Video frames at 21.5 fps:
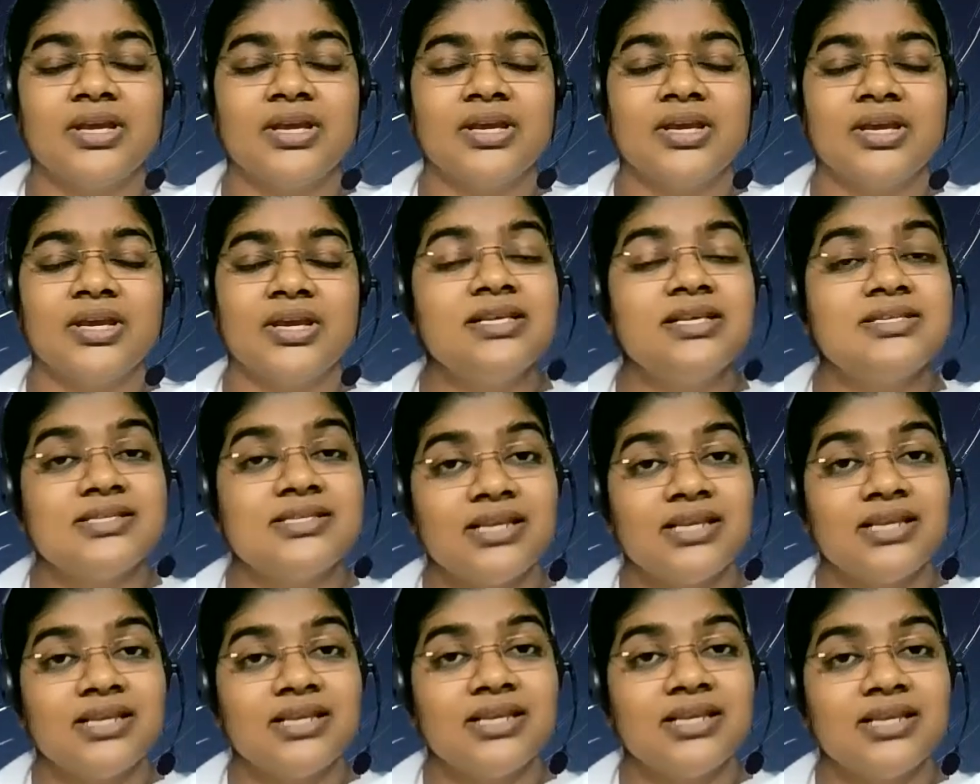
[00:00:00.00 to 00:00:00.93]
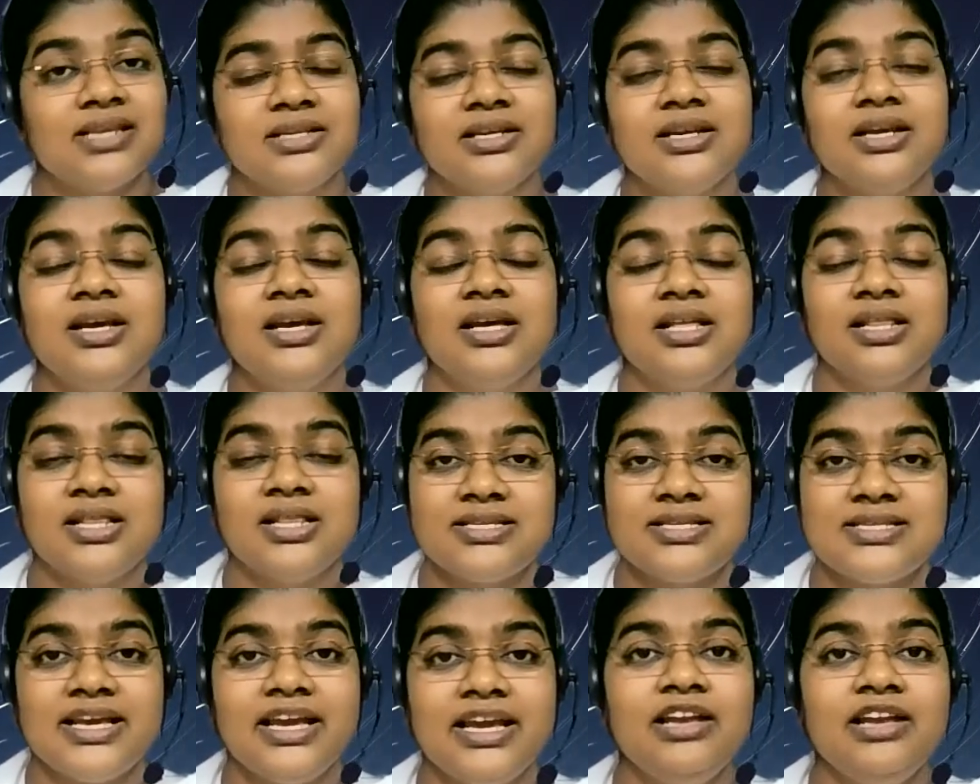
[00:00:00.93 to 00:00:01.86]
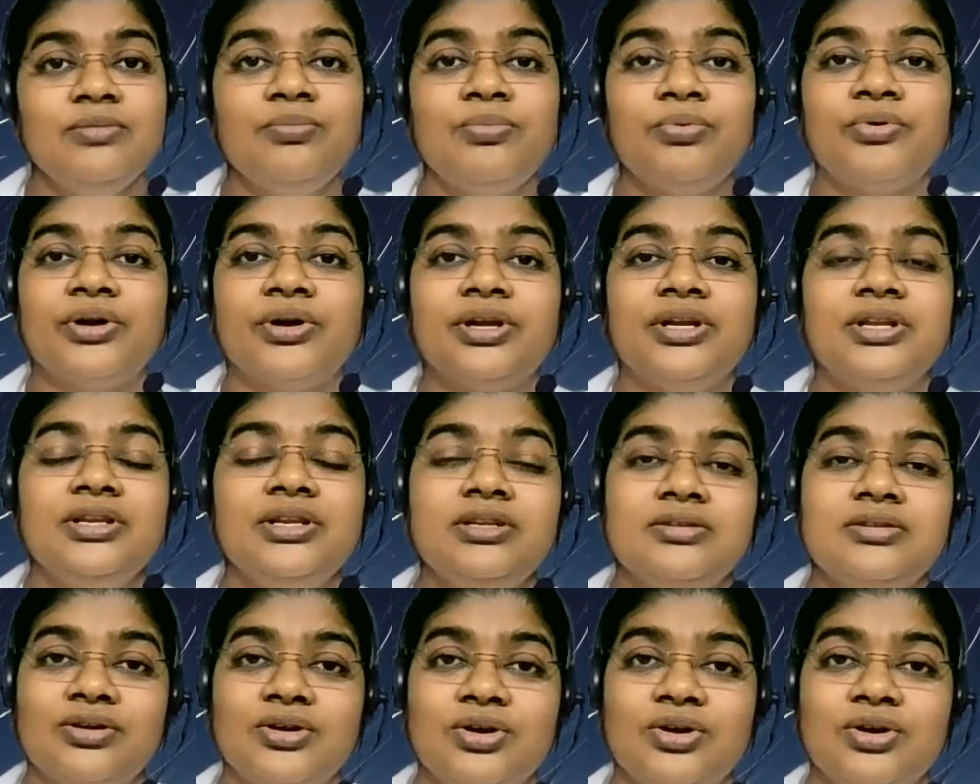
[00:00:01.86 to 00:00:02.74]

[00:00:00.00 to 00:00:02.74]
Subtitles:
in this slide. The second point